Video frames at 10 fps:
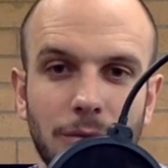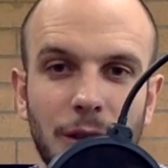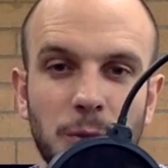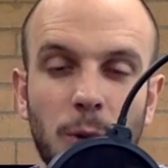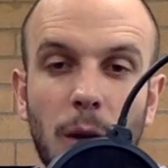
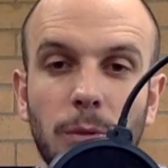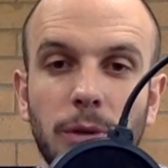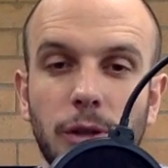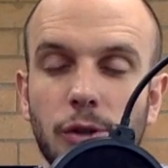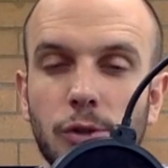It's
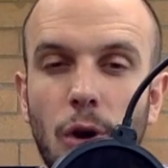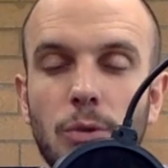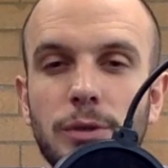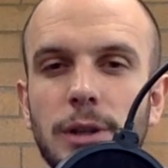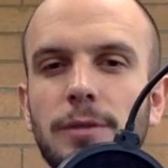probably so
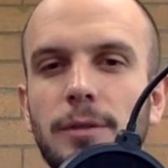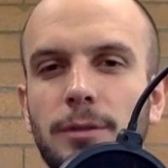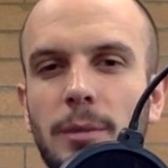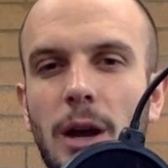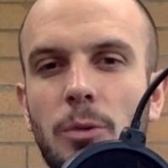different
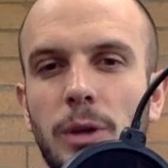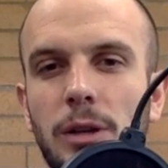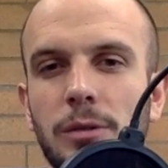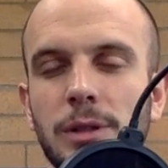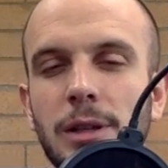from how we
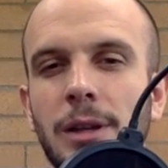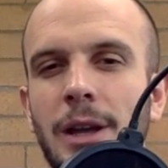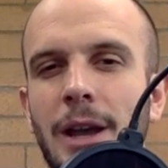use it.